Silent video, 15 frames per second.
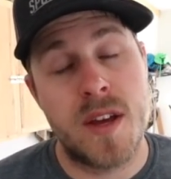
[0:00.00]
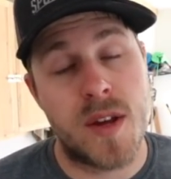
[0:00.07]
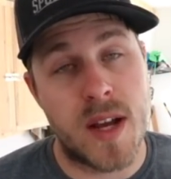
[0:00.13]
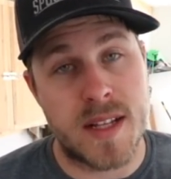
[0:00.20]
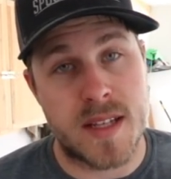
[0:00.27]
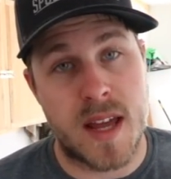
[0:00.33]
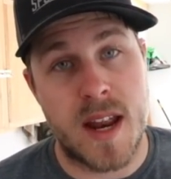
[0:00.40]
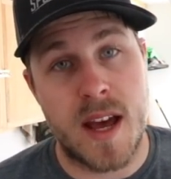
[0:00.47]
You
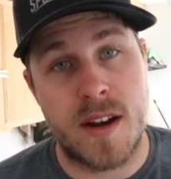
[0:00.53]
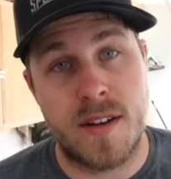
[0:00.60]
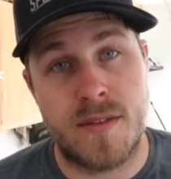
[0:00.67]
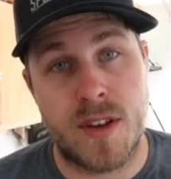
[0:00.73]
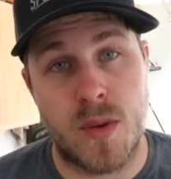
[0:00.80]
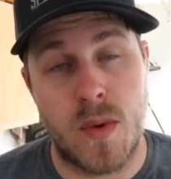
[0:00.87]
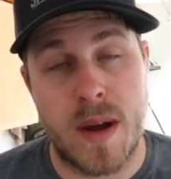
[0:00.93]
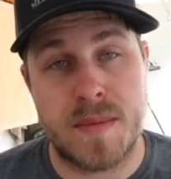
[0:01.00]
guys can head
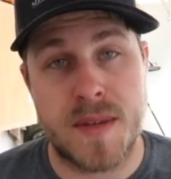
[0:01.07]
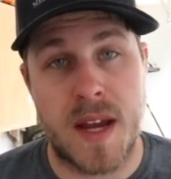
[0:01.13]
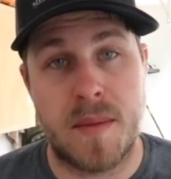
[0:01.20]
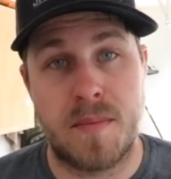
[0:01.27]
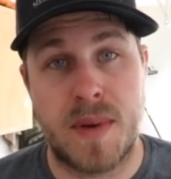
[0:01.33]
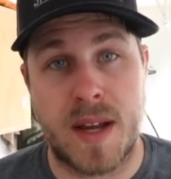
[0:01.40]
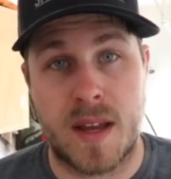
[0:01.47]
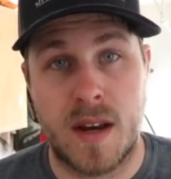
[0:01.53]
over to the website
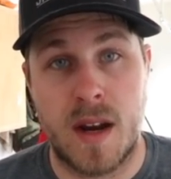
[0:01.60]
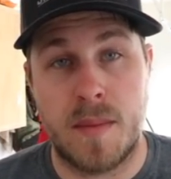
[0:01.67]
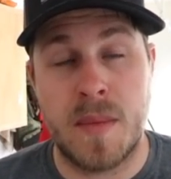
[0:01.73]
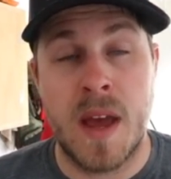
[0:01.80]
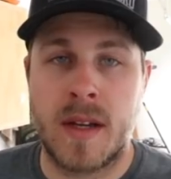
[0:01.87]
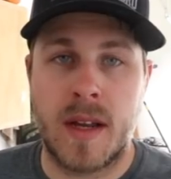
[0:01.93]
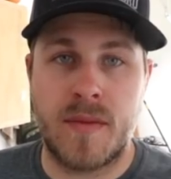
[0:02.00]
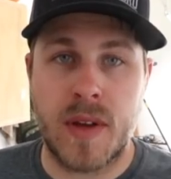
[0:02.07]
and pick it
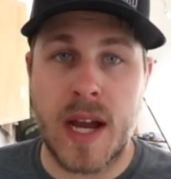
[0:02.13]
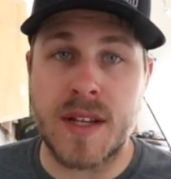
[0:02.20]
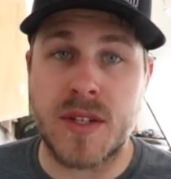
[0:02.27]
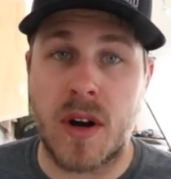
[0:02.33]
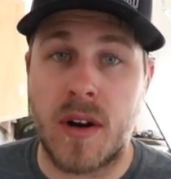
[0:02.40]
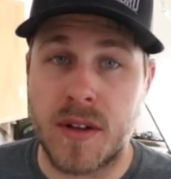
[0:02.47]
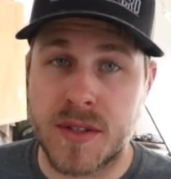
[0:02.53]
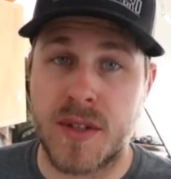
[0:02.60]
up. If you guys
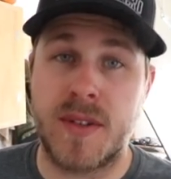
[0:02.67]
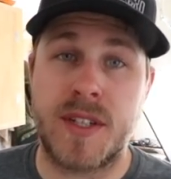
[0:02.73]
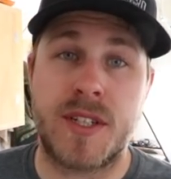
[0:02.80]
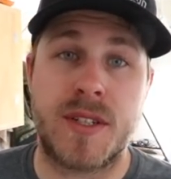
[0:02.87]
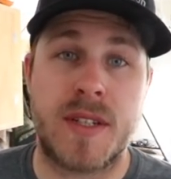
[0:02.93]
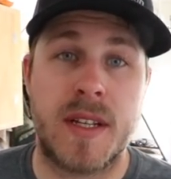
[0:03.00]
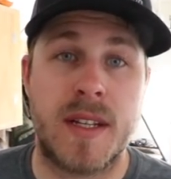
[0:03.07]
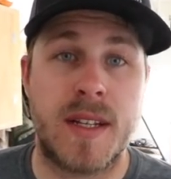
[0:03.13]
are also
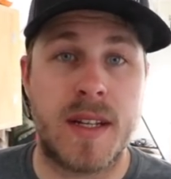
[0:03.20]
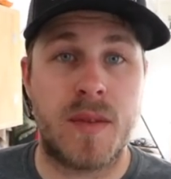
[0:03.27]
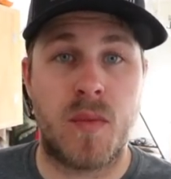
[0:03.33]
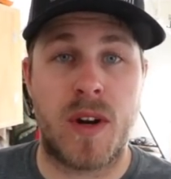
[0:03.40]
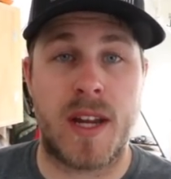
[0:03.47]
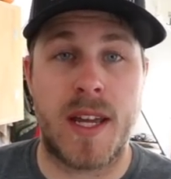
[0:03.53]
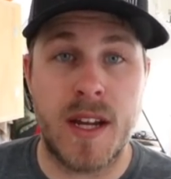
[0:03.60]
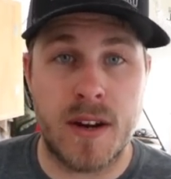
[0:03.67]
interested in
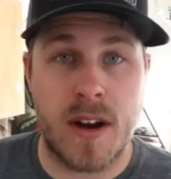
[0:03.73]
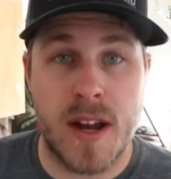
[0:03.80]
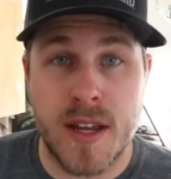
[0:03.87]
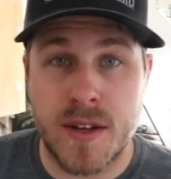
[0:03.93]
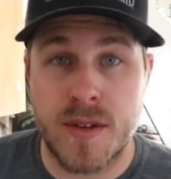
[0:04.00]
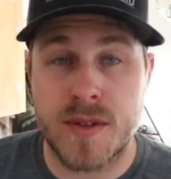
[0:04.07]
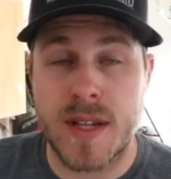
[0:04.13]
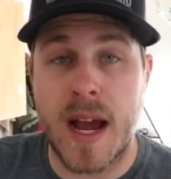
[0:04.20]
what gear I
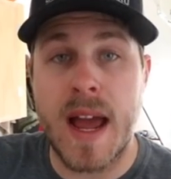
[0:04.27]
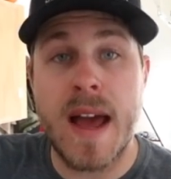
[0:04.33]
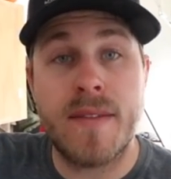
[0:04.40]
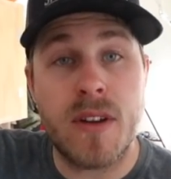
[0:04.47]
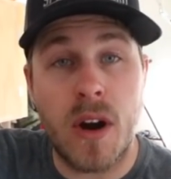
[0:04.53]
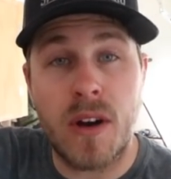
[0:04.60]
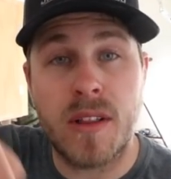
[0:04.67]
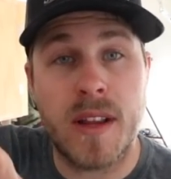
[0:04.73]
use, I
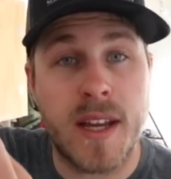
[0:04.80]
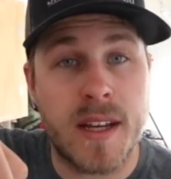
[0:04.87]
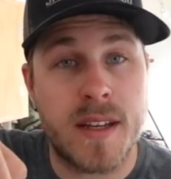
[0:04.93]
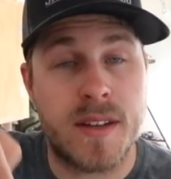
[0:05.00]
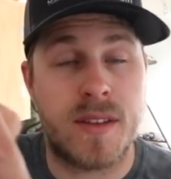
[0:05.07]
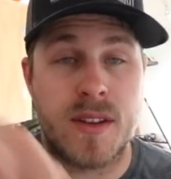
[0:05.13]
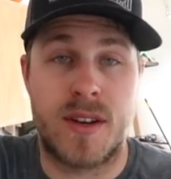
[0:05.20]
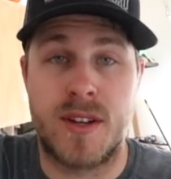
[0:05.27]
have it all linked
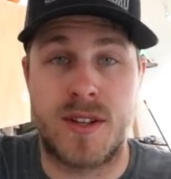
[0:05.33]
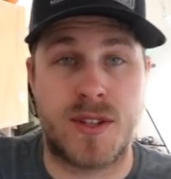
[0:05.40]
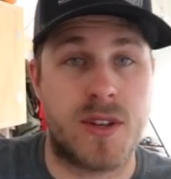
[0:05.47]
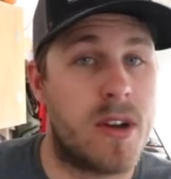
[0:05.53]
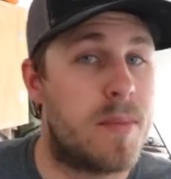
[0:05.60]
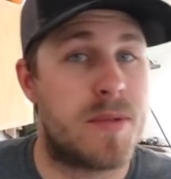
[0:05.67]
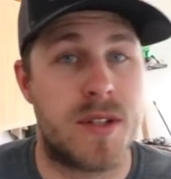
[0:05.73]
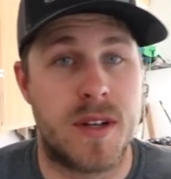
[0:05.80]
in the
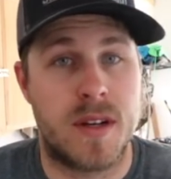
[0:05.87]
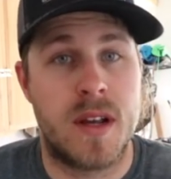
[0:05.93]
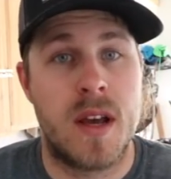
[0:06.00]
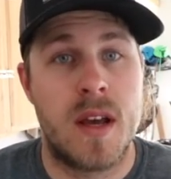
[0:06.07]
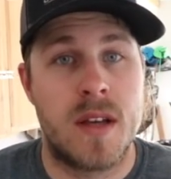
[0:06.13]
description.